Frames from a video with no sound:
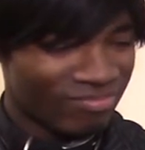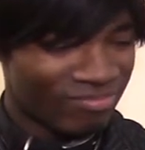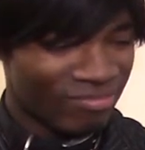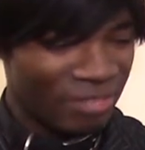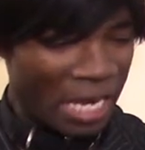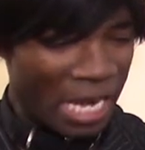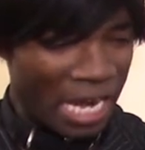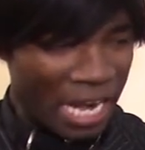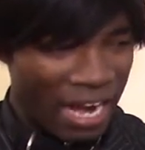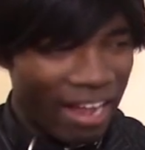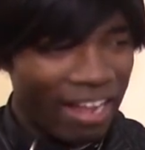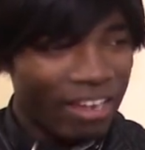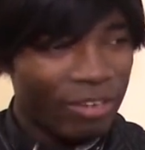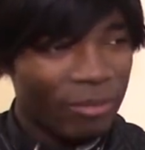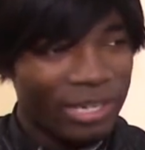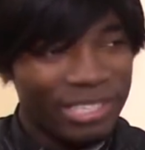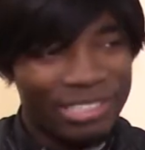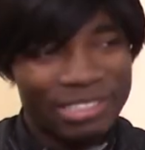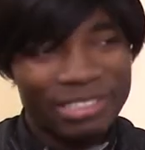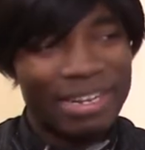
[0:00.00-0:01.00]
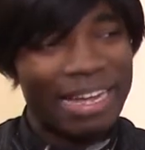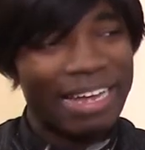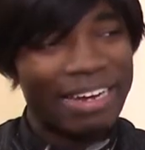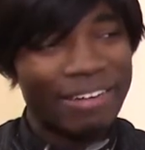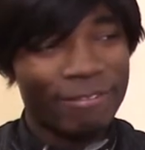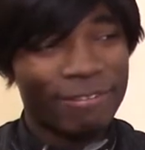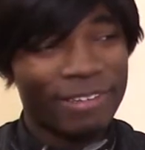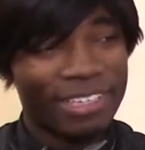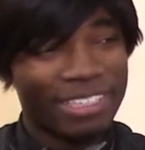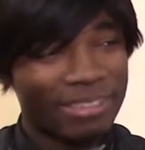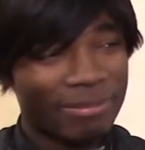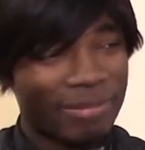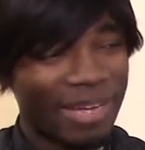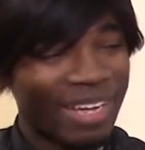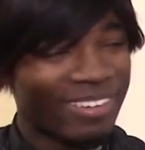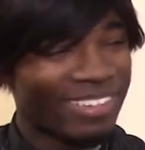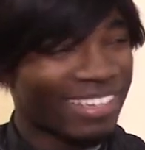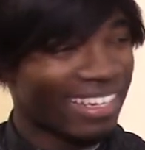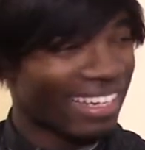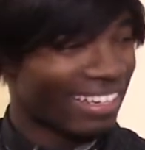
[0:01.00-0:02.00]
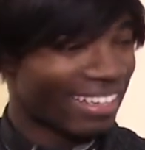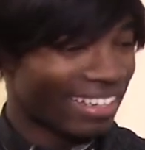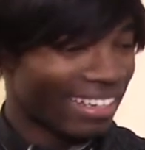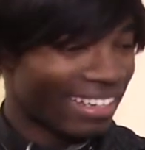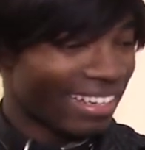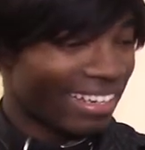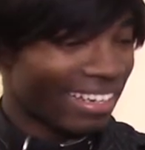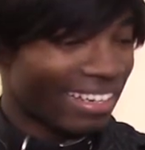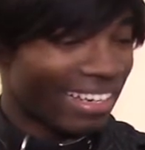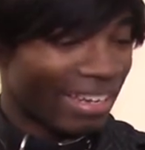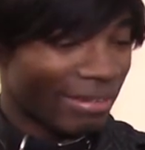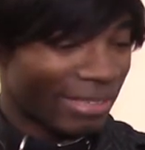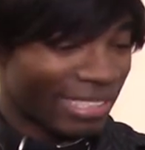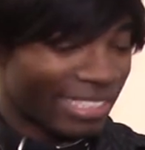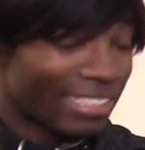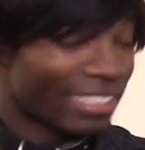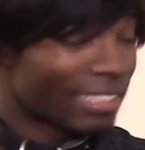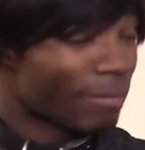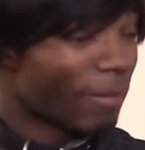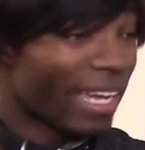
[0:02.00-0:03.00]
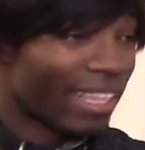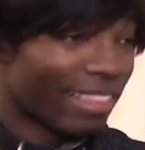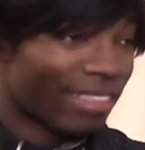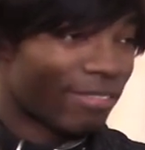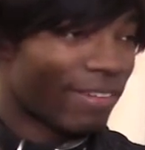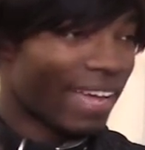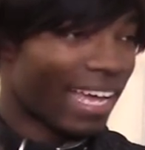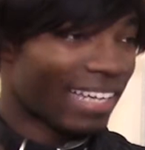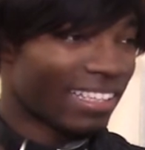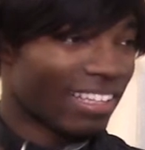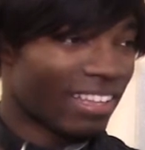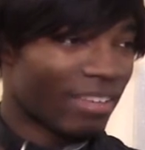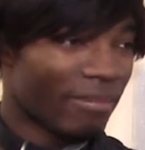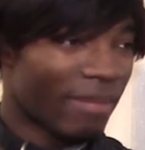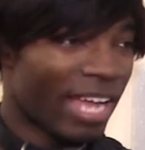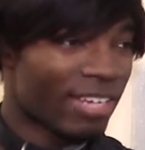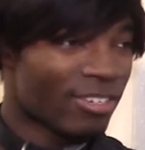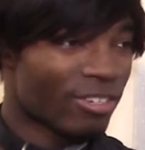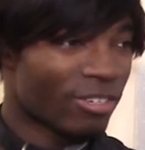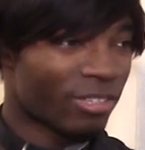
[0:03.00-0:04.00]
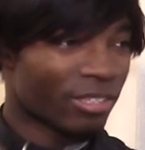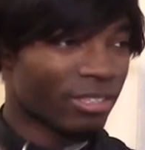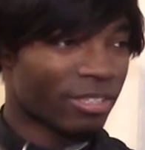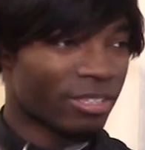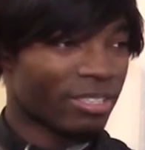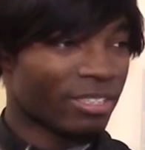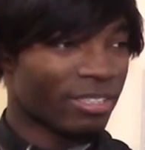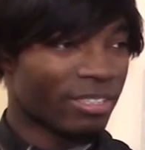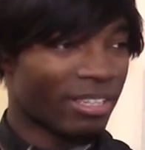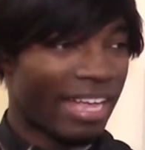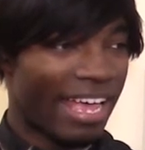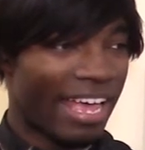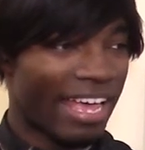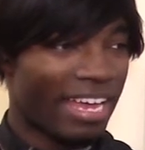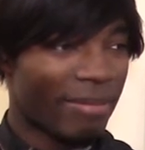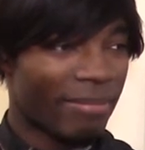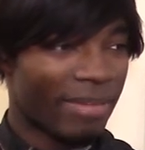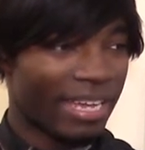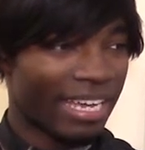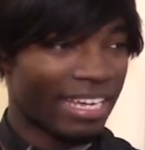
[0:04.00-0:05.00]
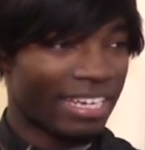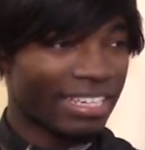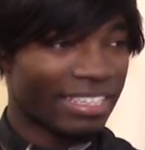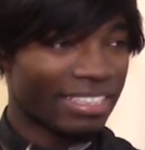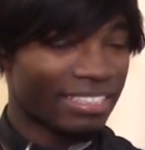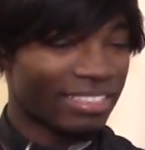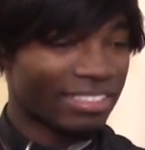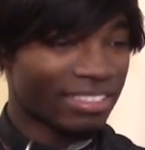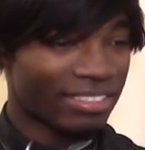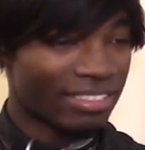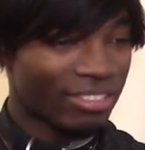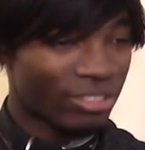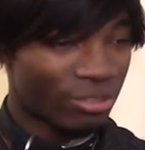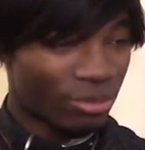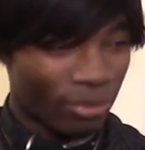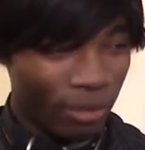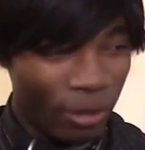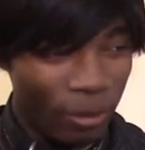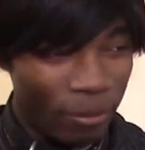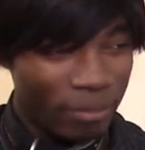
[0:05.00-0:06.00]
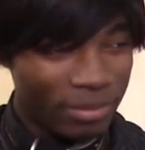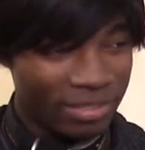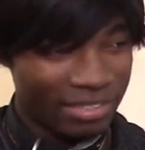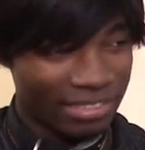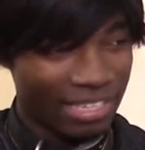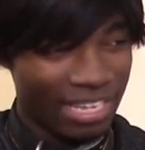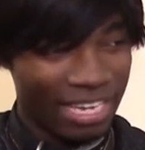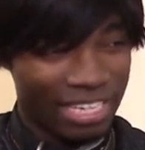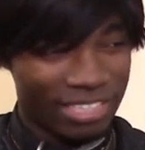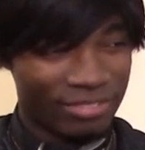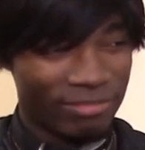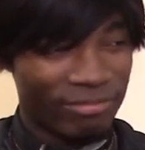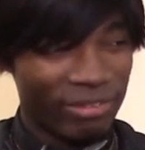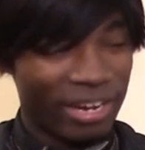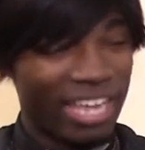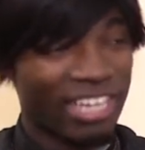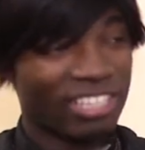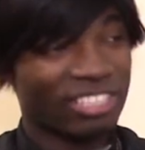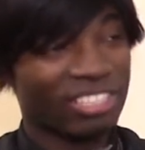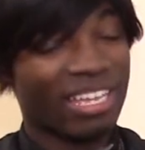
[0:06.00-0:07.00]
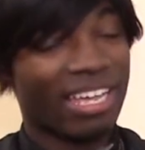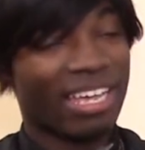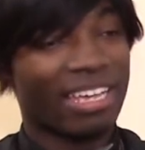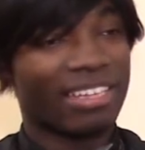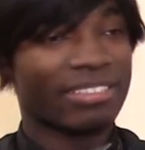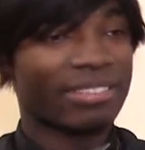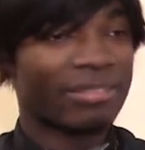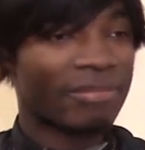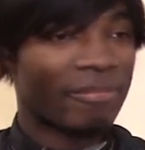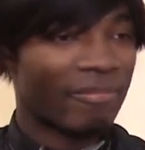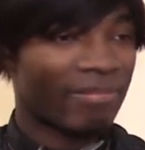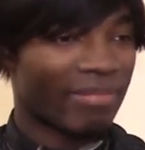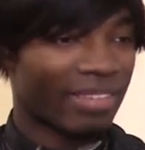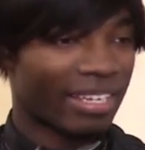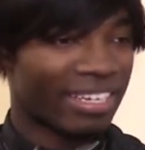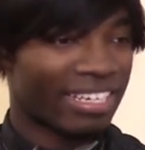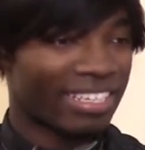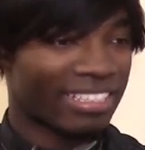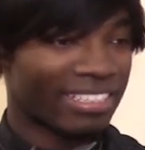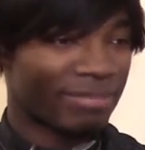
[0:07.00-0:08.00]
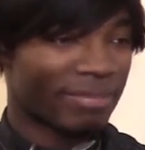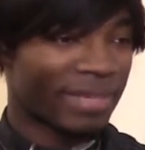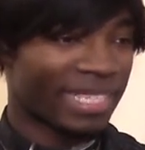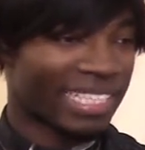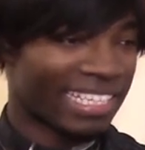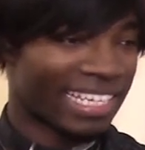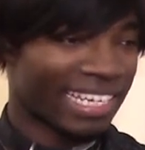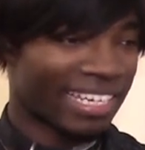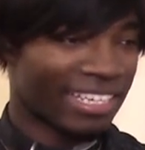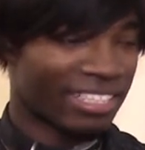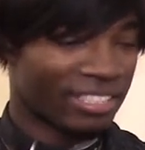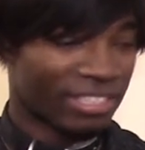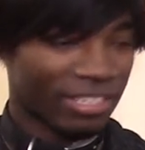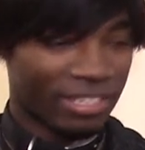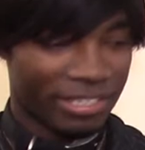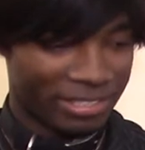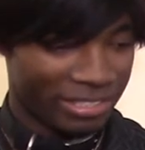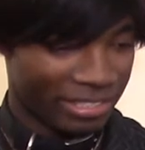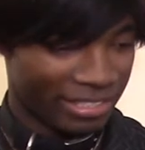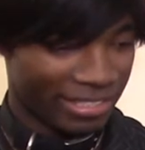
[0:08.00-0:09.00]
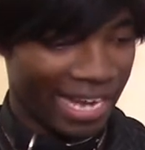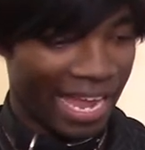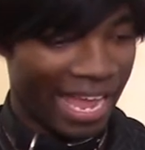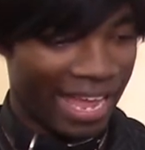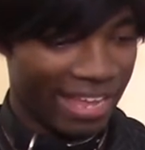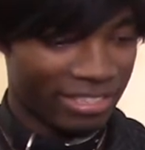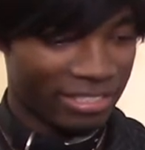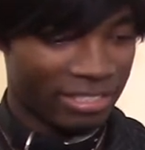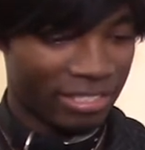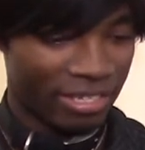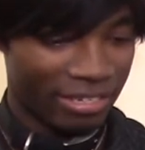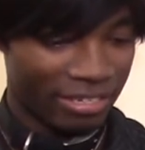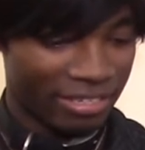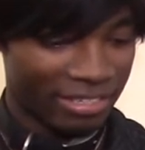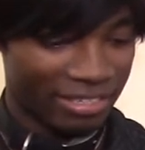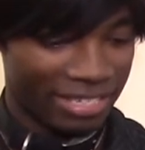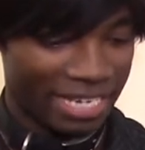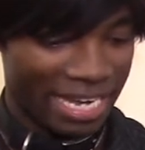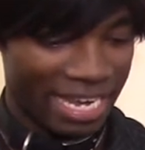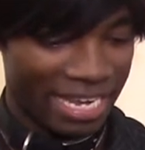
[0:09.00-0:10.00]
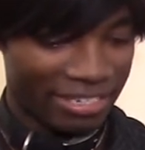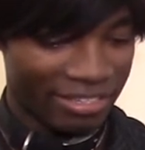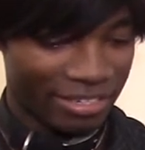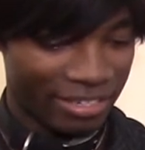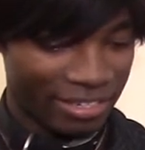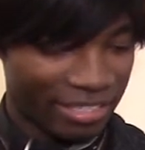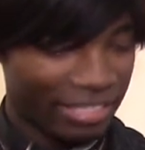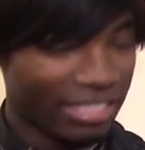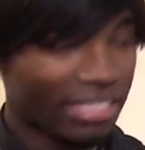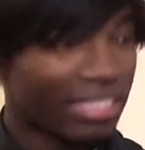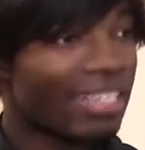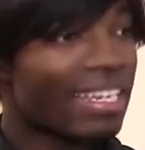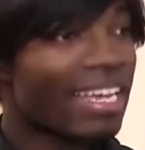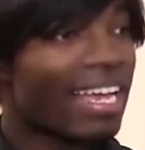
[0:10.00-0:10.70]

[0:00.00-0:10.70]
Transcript: not quite sure how to feel about yet. I mean, despite the fact that the magical girl anime trope slash franchise has been getting darker and darker and darker,